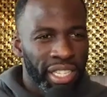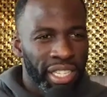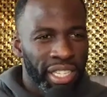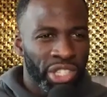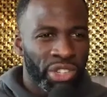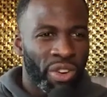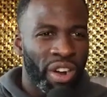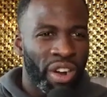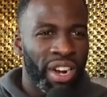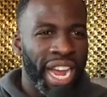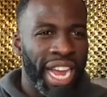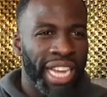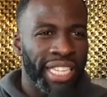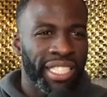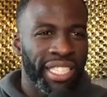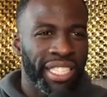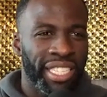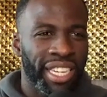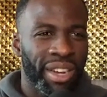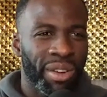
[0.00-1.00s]
Jordan
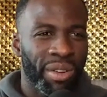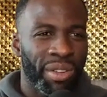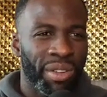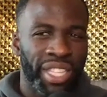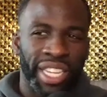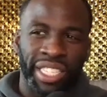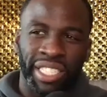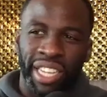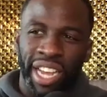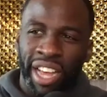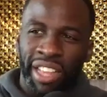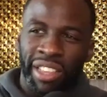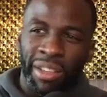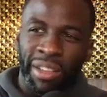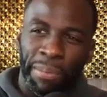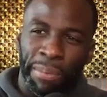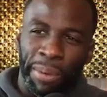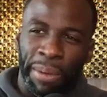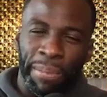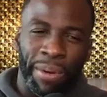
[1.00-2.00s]
has to deal with this. Other
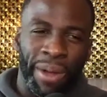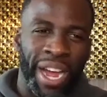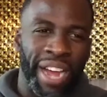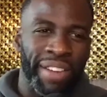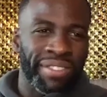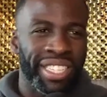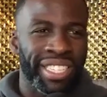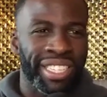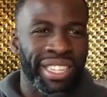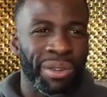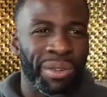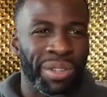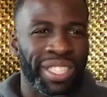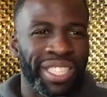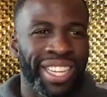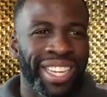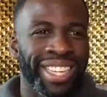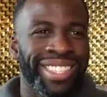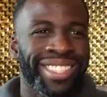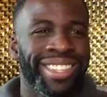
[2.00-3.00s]
people have to deal with
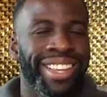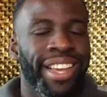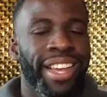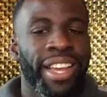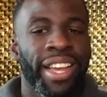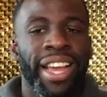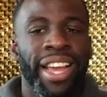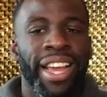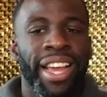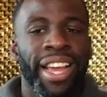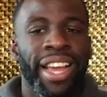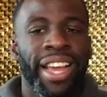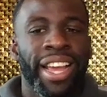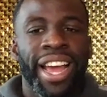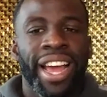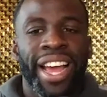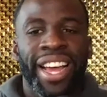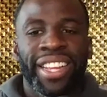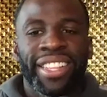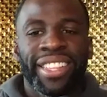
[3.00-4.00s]
this.
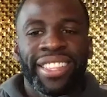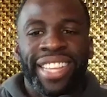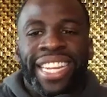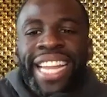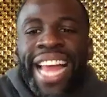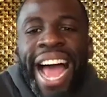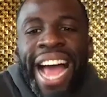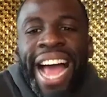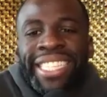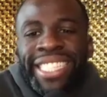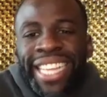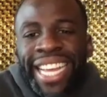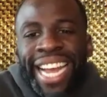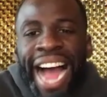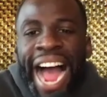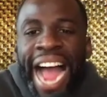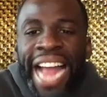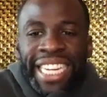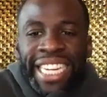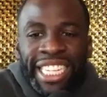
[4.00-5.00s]
The last thing I
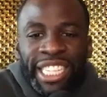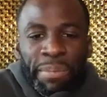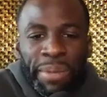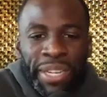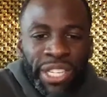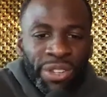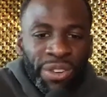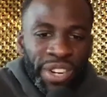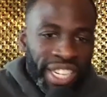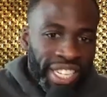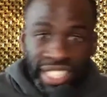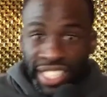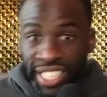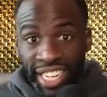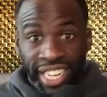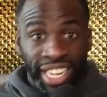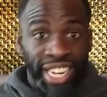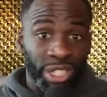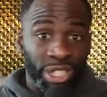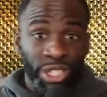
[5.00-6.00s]
need to be doing is sitting
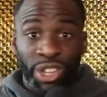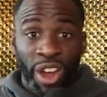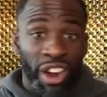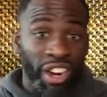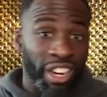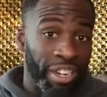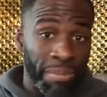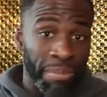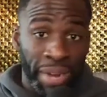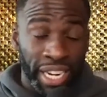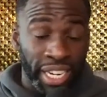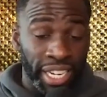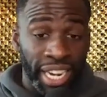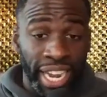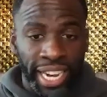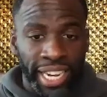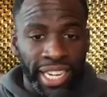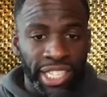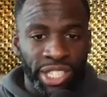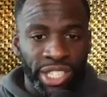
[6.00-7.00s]
here talking about it
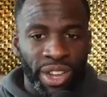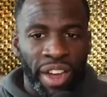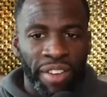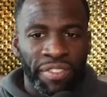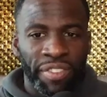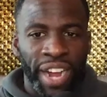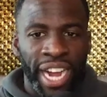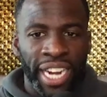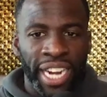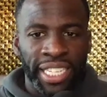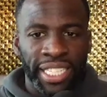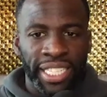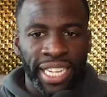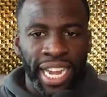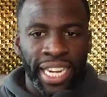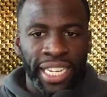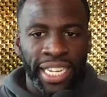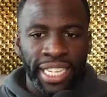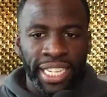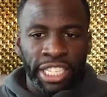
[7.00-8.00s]
like it's all fine and
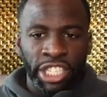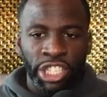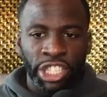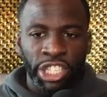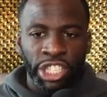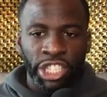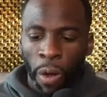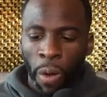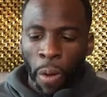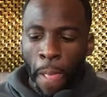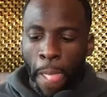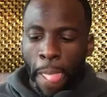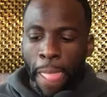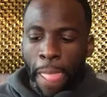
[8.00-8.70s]
dandy. And so